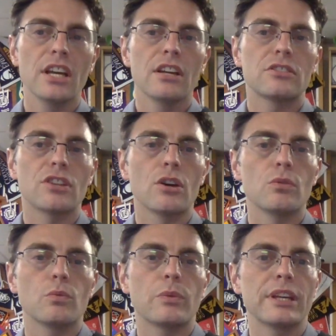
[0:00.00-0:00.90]
so
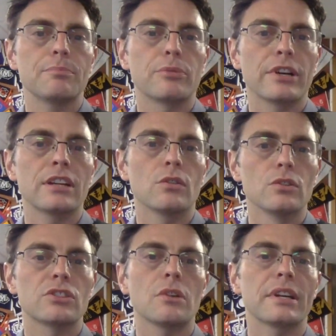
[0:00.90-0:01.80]
we bring
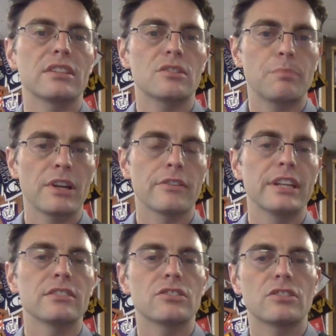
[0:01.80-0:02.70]
also
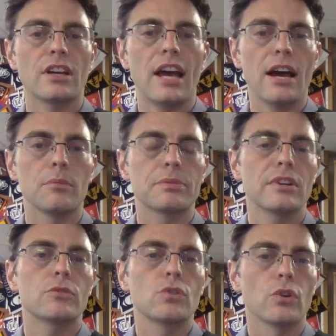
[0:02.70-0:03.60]
experience to help
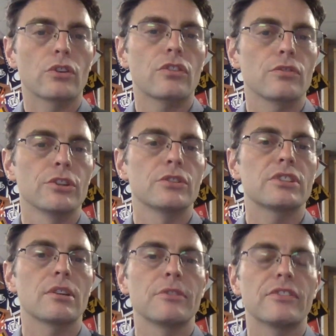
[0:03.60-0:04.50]
talk through
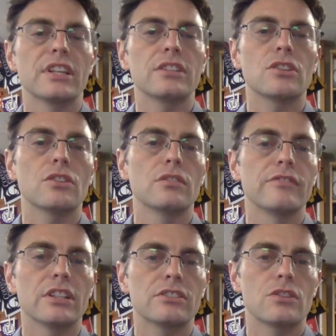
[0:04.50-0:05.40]
some of these
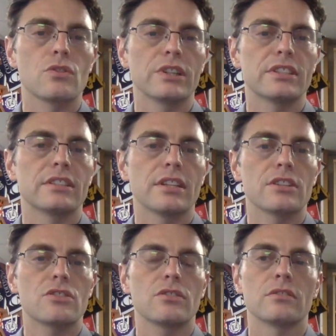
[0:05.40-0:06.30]
university choices that
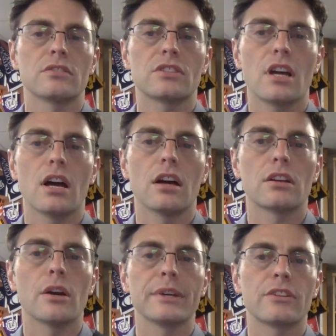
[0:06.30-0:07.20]
students are
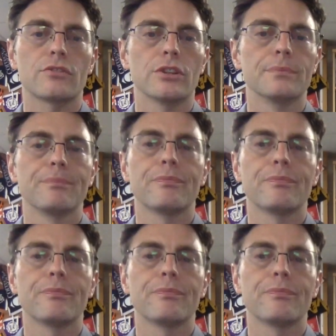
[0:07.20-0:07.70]
going through.